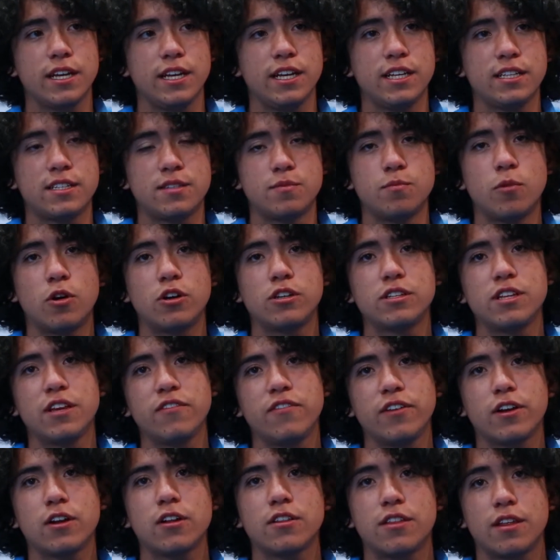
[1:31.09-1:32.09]
it's more
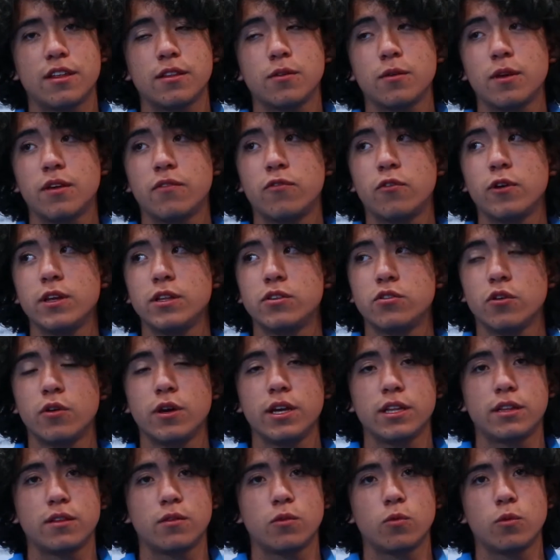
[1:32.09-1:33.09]
difficult than if we
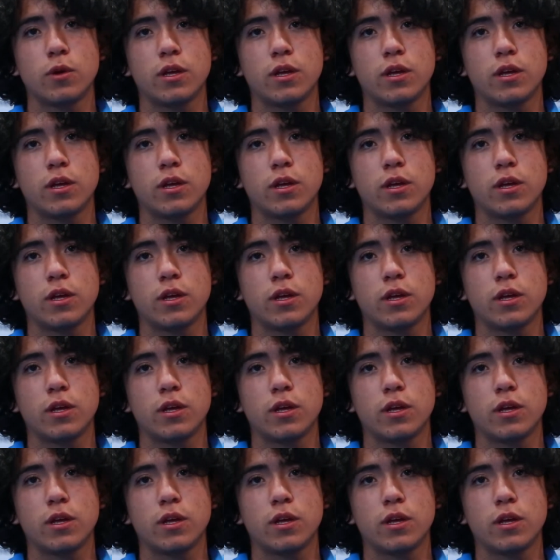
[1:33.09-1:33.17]
do it